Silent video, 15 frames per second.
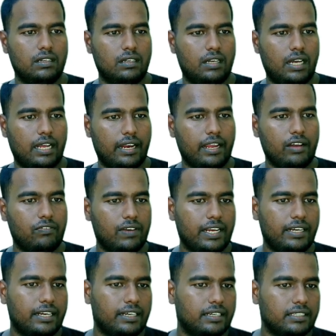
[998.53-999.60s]
A ray of light
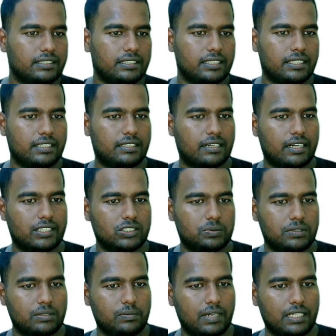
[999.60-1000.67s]
enters a
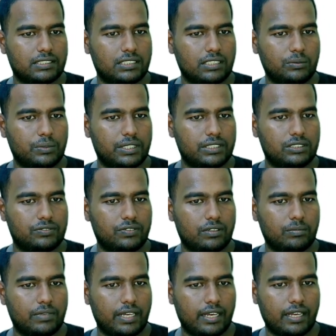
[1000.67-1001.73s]
transparent plastic wedge
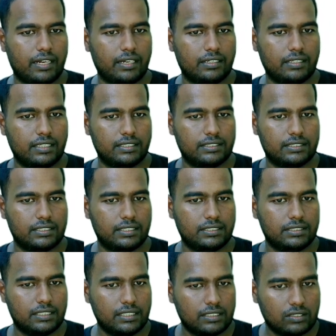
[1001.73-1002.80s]
from air and it's
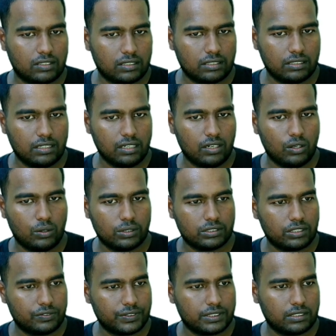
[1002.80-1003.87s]
incident on the lower
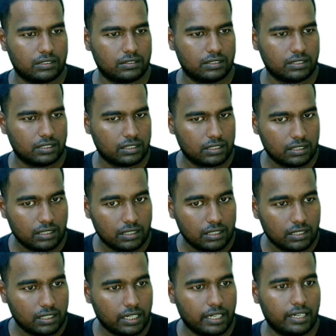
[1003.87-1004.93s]
surface of the
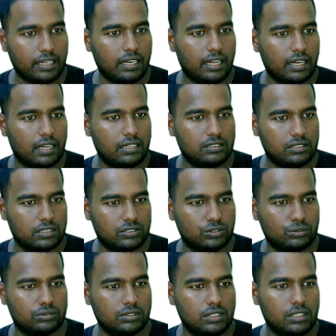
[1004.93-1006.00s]
critical angle as
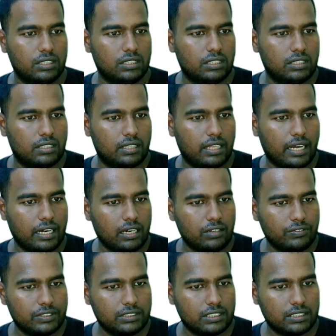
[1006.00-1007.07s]
shown. The angle of
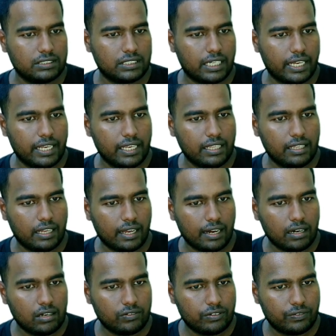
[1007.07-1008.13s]
incidence I, the
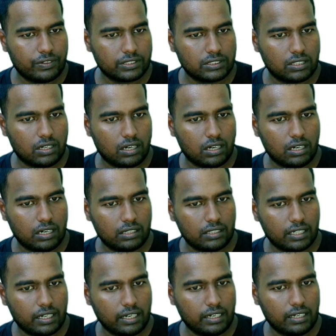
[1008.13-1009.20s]
angle of reflection R, and the
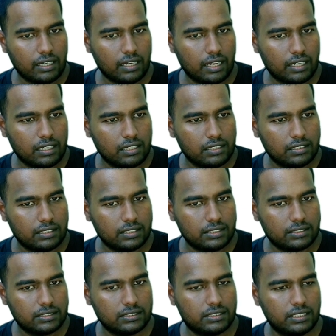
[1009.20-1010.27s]
critical angle
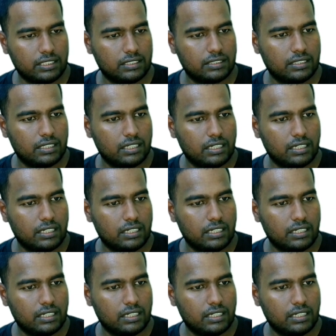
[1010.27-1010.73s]
is C.